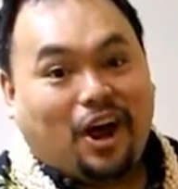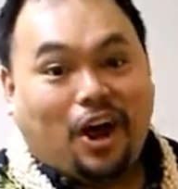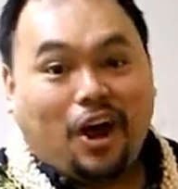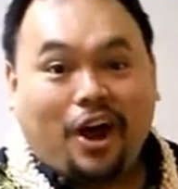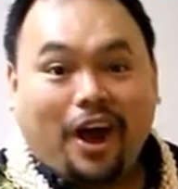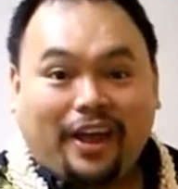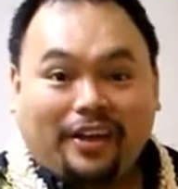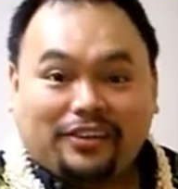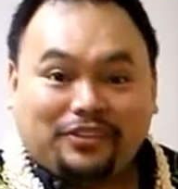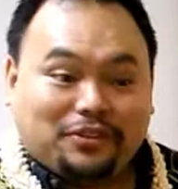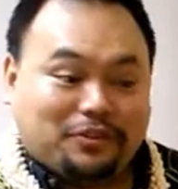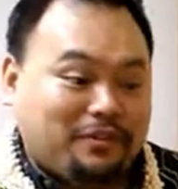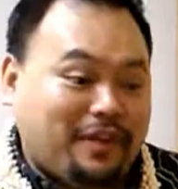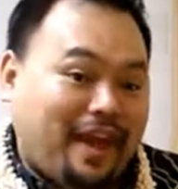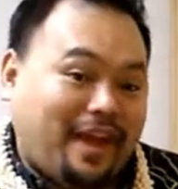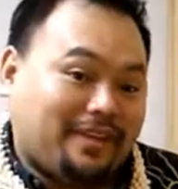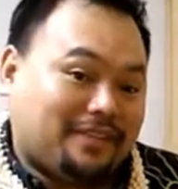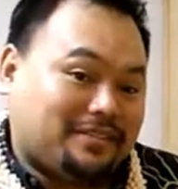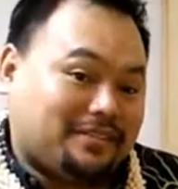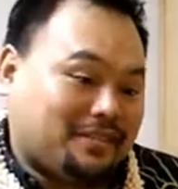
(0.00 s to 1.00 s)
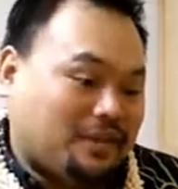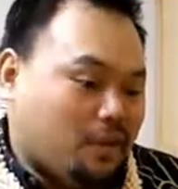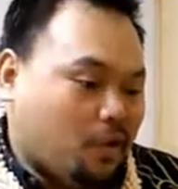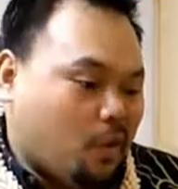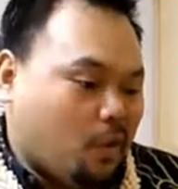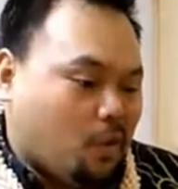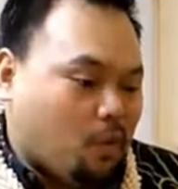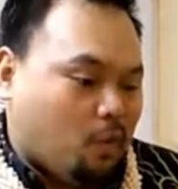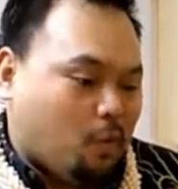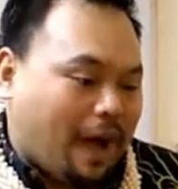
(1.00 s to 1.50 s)
Alright, so next,
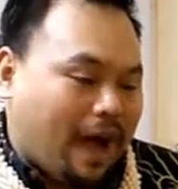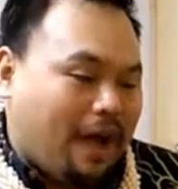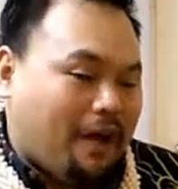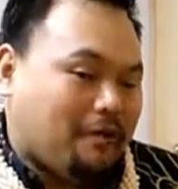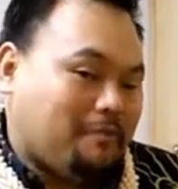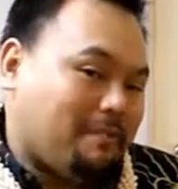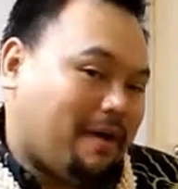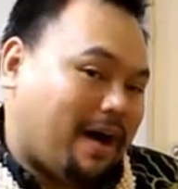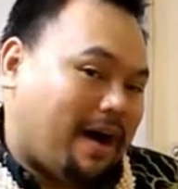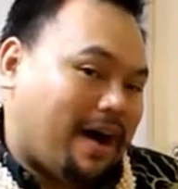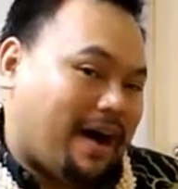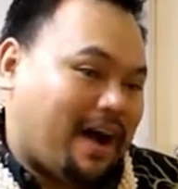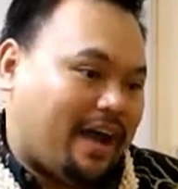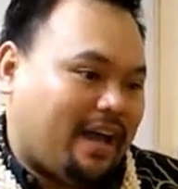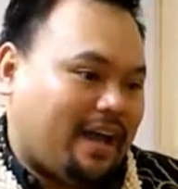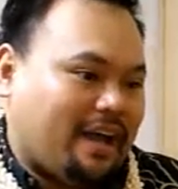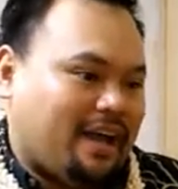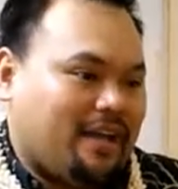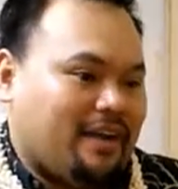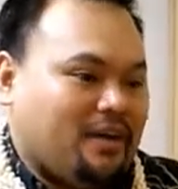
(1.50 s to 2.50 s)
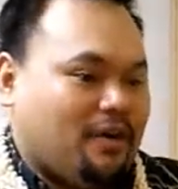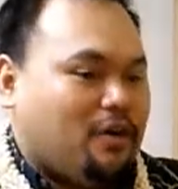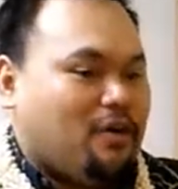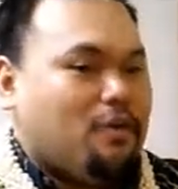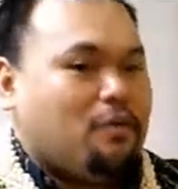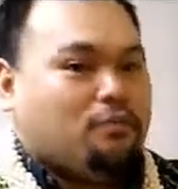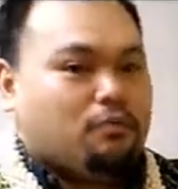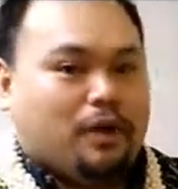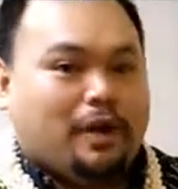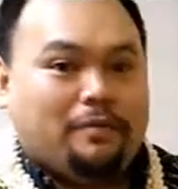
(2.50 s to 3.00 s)
while my
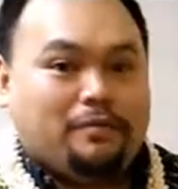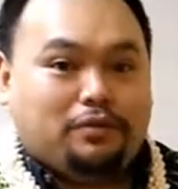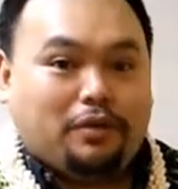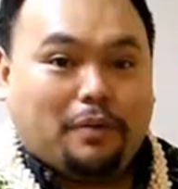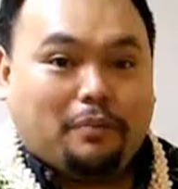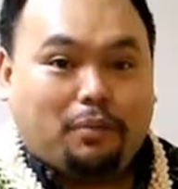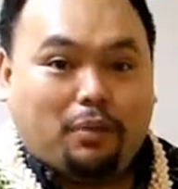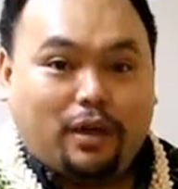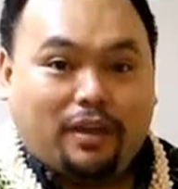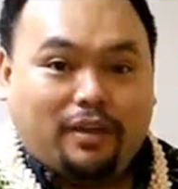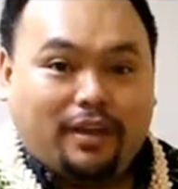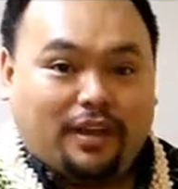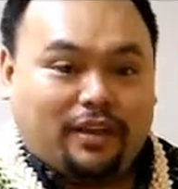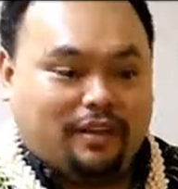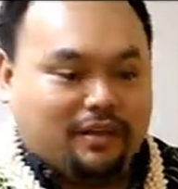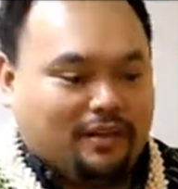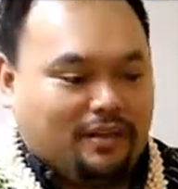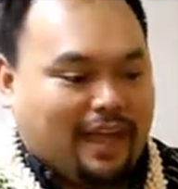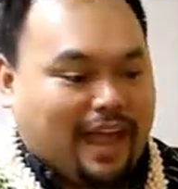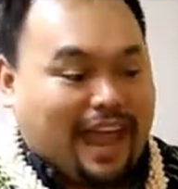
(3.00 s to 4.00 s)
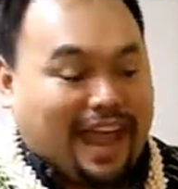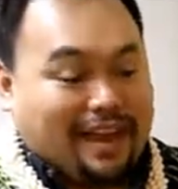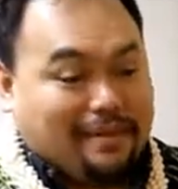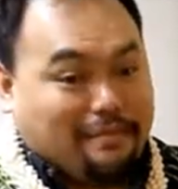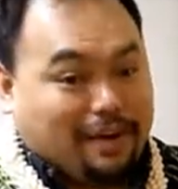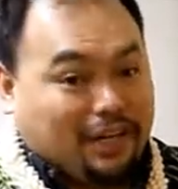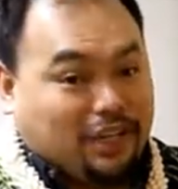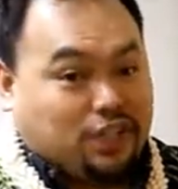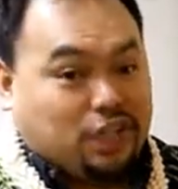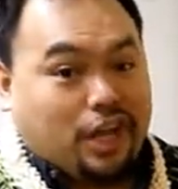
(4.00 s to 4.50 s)
ribs are boiling and
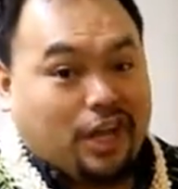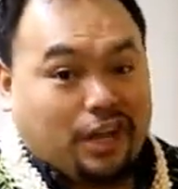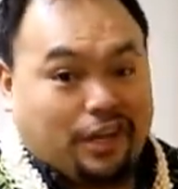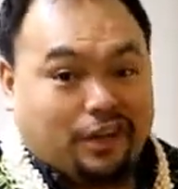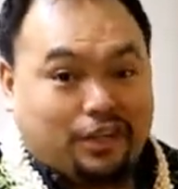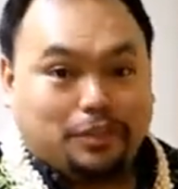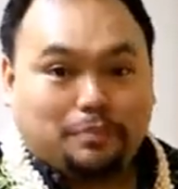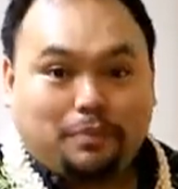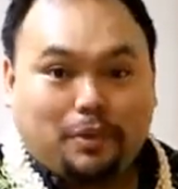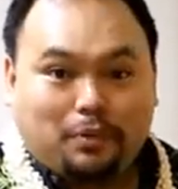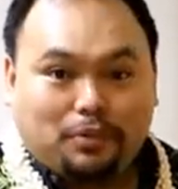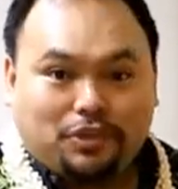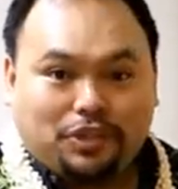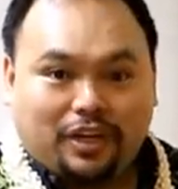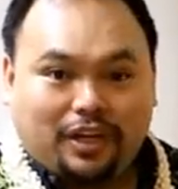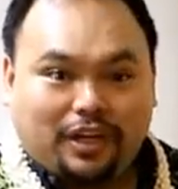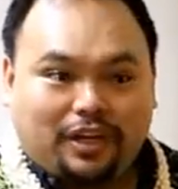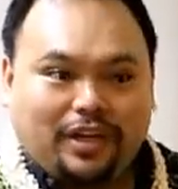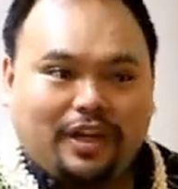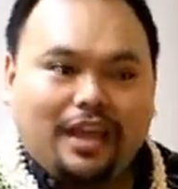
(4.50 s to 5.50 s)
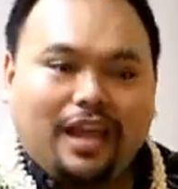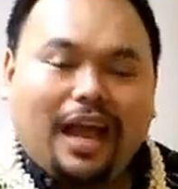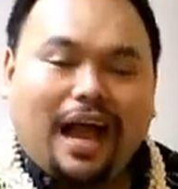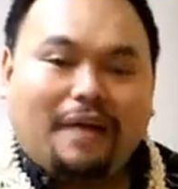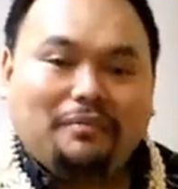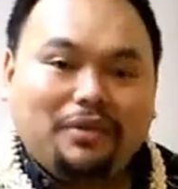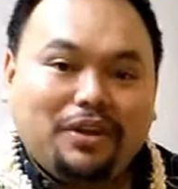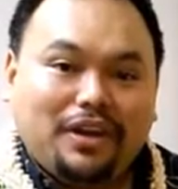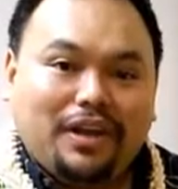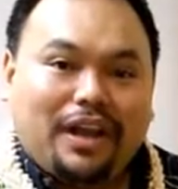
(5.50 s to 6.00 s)
my chicken is poaching,
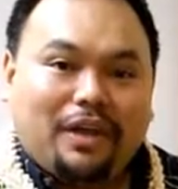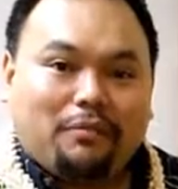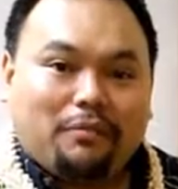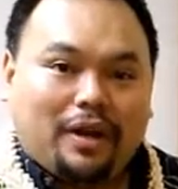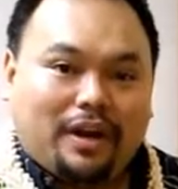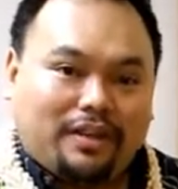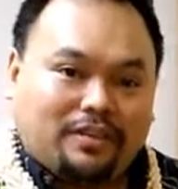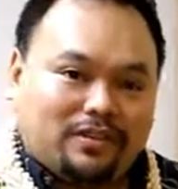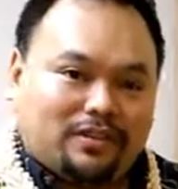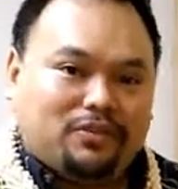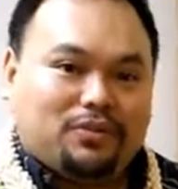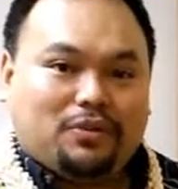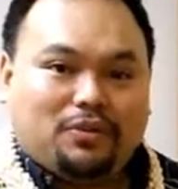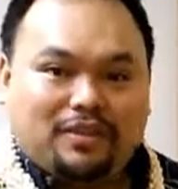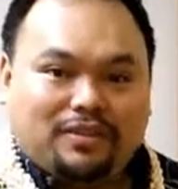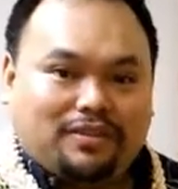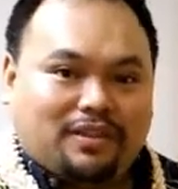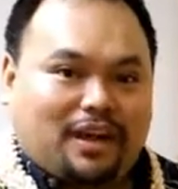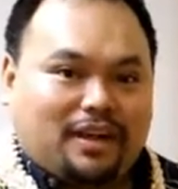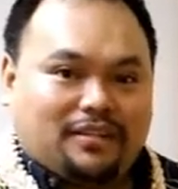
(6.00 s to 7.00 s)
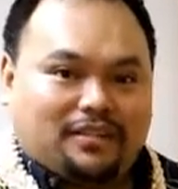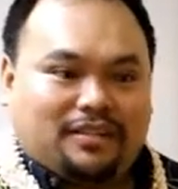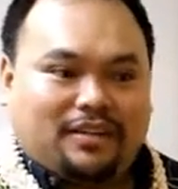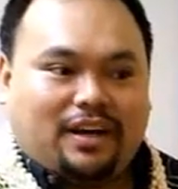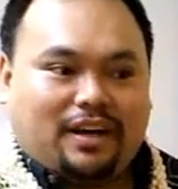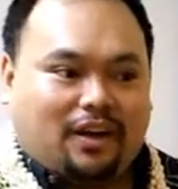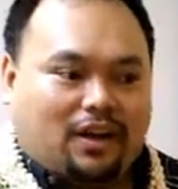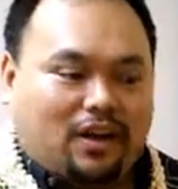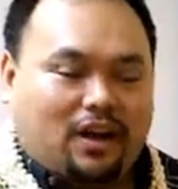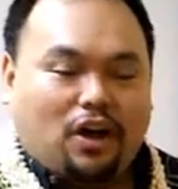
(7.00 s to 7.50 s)
I'm going to get ready to do the sauces
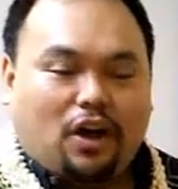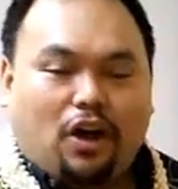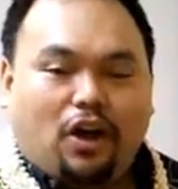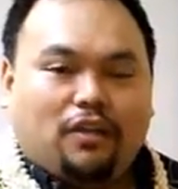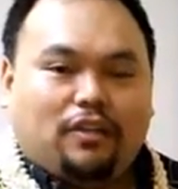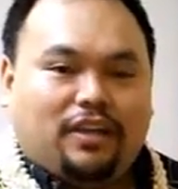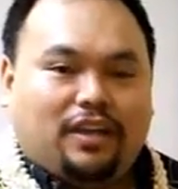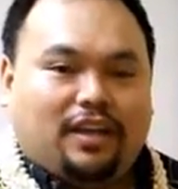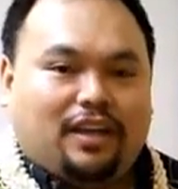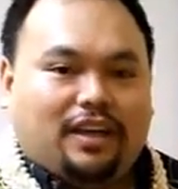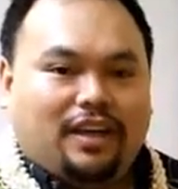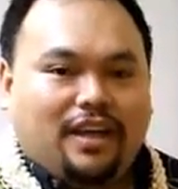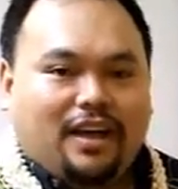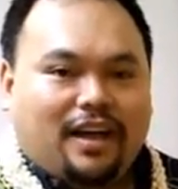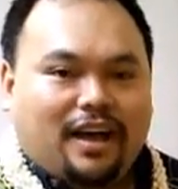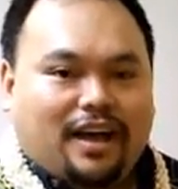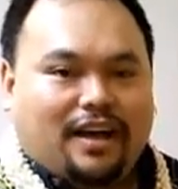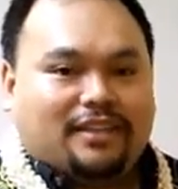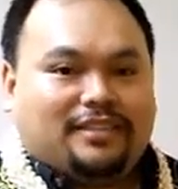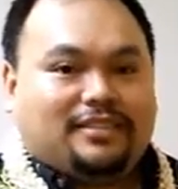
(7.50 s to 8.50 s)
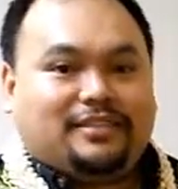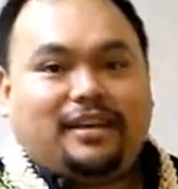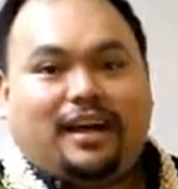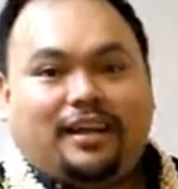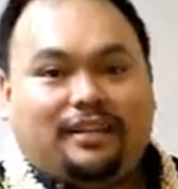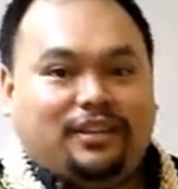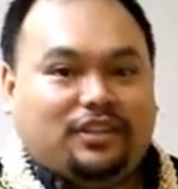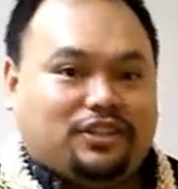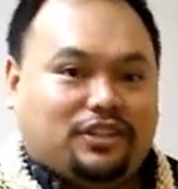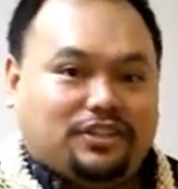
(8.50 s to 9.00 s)
and all the
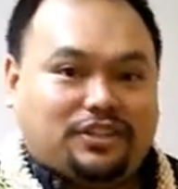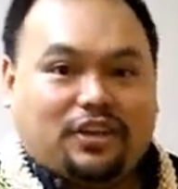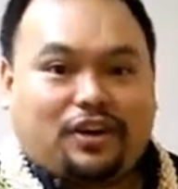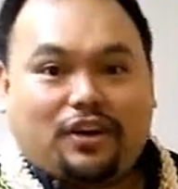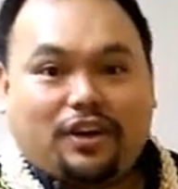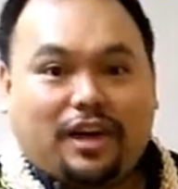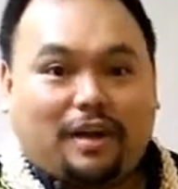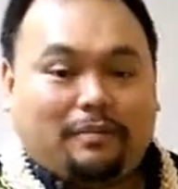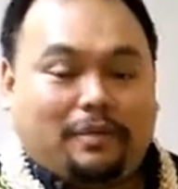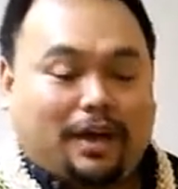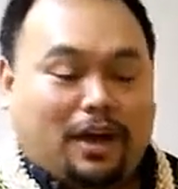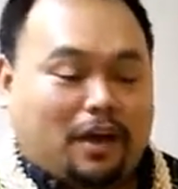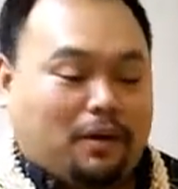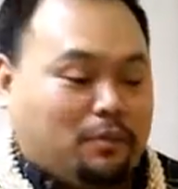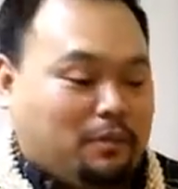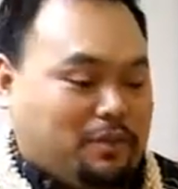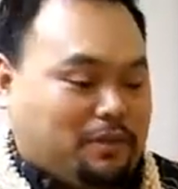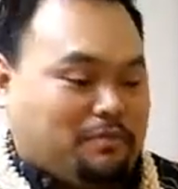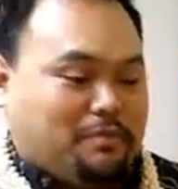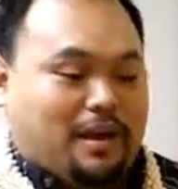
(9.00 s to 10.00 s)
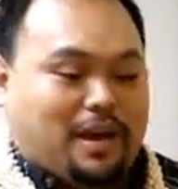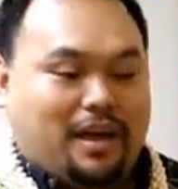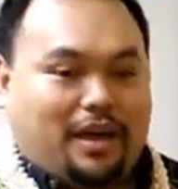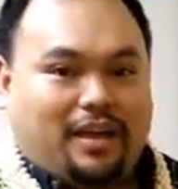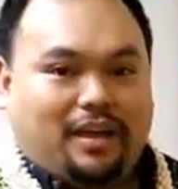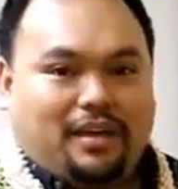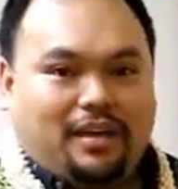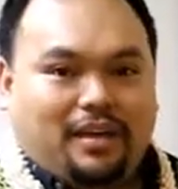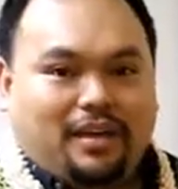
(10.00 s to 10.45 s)
side dishes that are coming out with my